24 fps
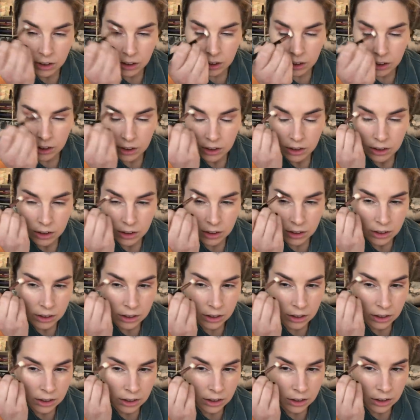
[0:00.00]

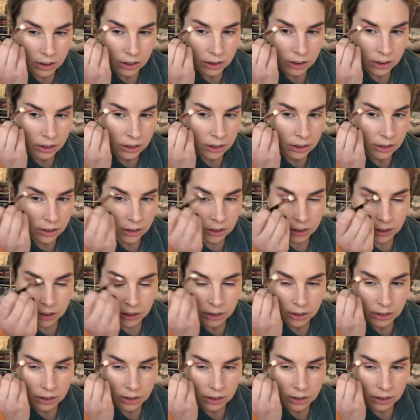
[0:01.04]
[no speech]